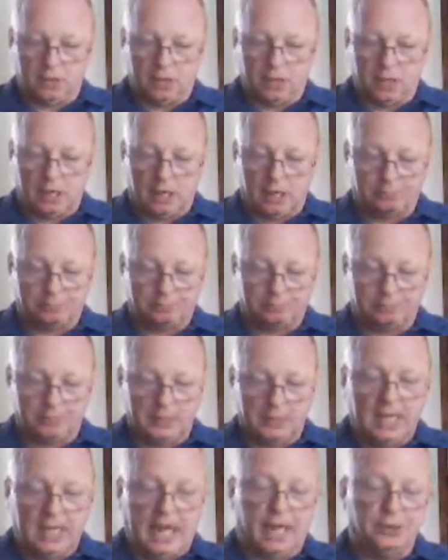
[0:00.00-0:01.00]

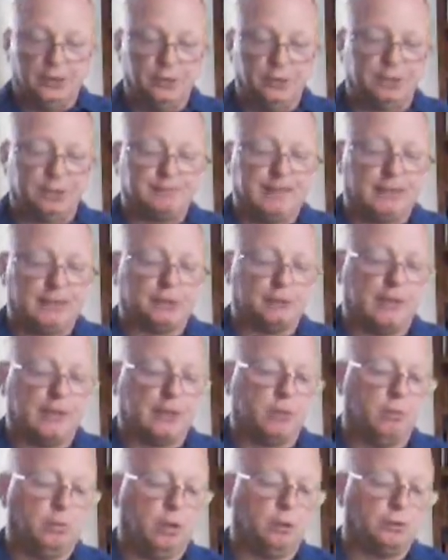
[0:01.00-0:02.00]
I do expect
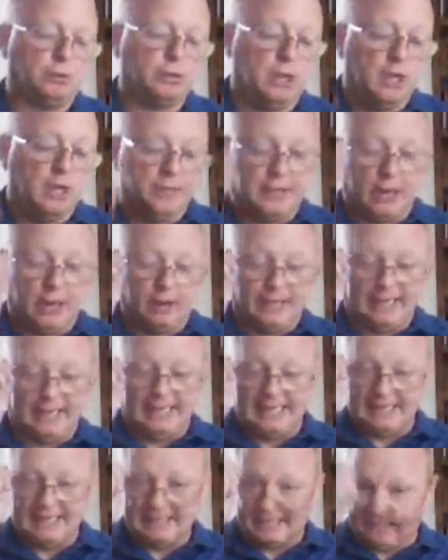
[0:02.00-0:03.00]
direct quotes. There
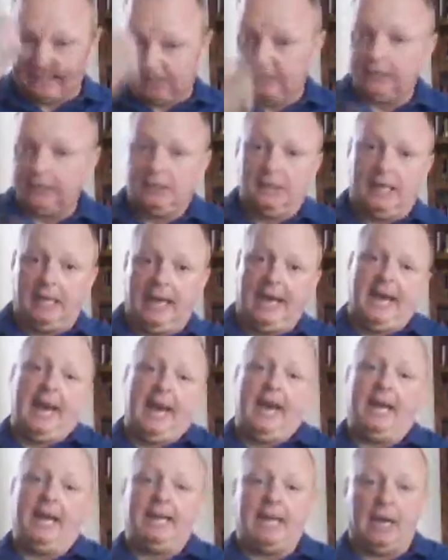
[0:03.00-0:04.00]
is a
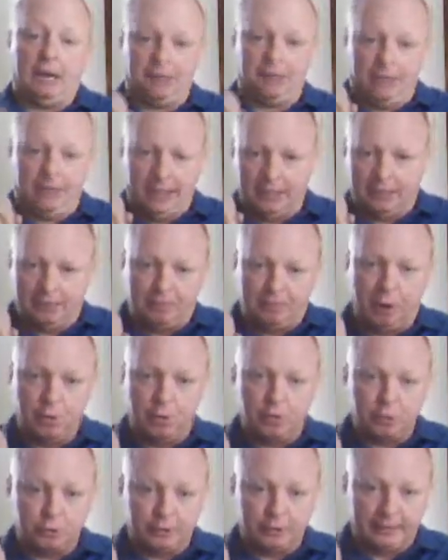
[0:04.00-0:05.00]
handout in the
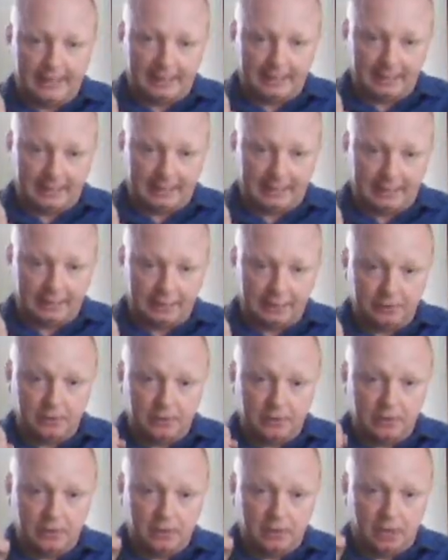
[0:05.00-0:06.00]
poetry essay
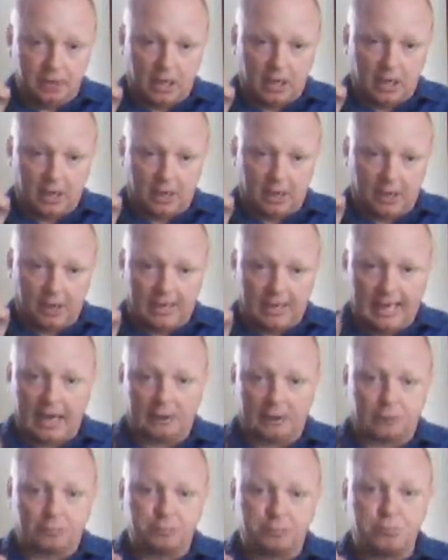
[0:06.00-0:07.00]
on
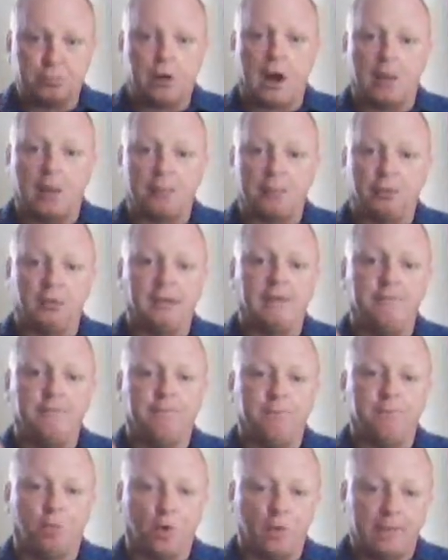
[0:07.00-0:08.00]
how to properly
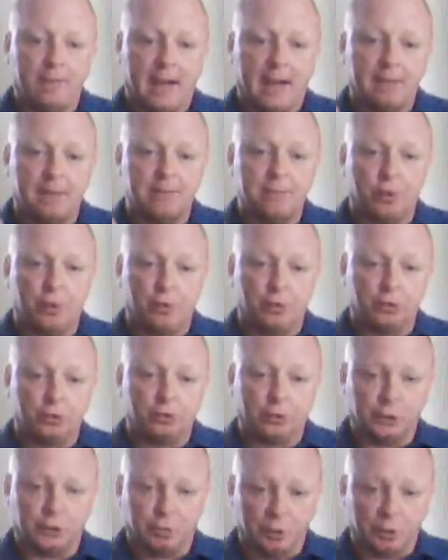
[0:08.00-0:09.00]
format
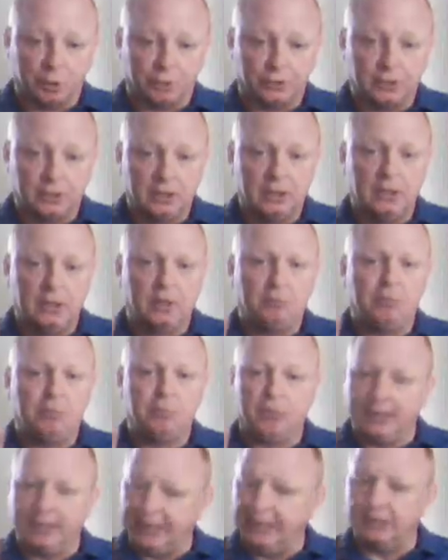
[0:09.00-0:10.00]
poetry quotes.
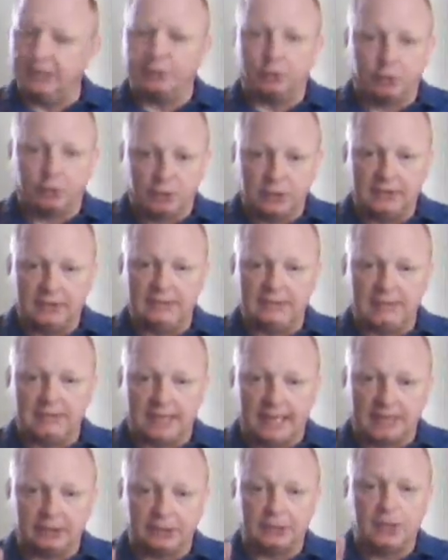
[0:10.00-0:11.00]
Please, for goodness
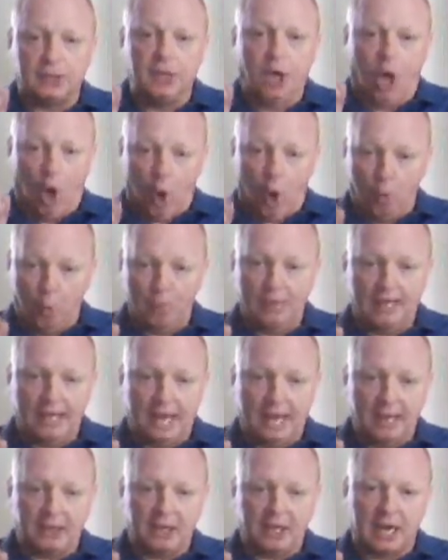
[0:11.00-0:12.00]
sakes, open
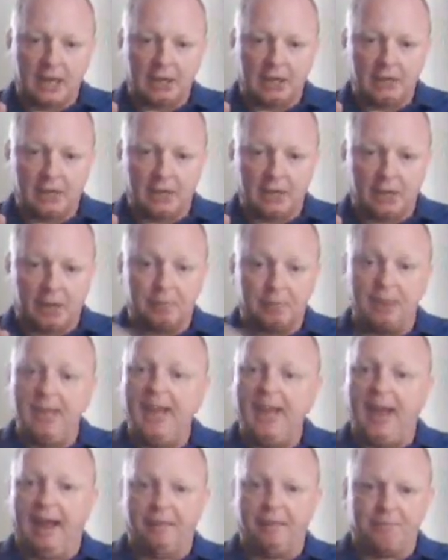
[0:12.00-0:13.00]
that document up
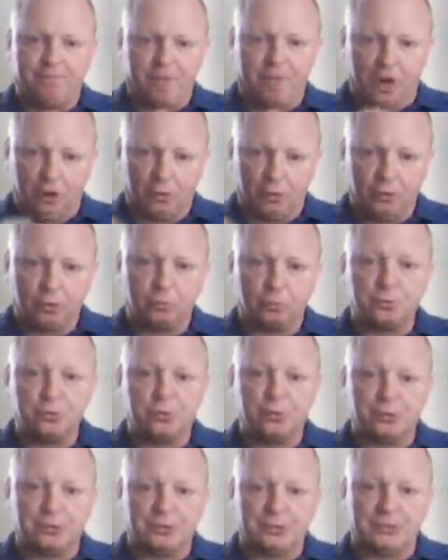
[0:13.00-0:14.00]
and follow the
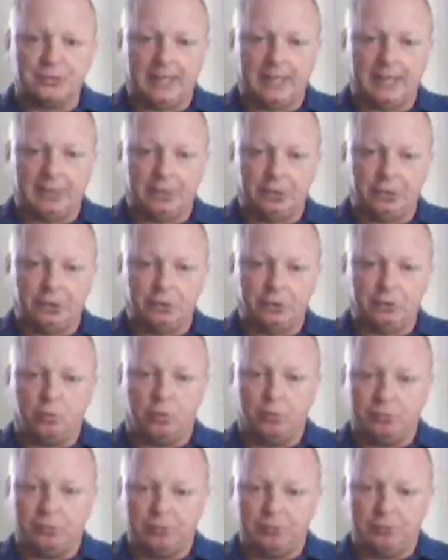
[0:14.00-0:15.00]
rules in there as you
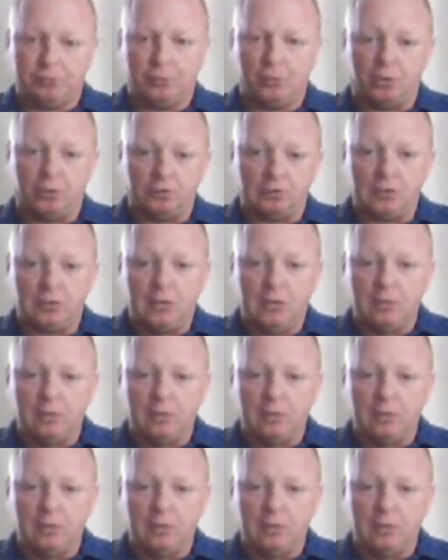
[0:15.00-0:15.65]
quote these poems.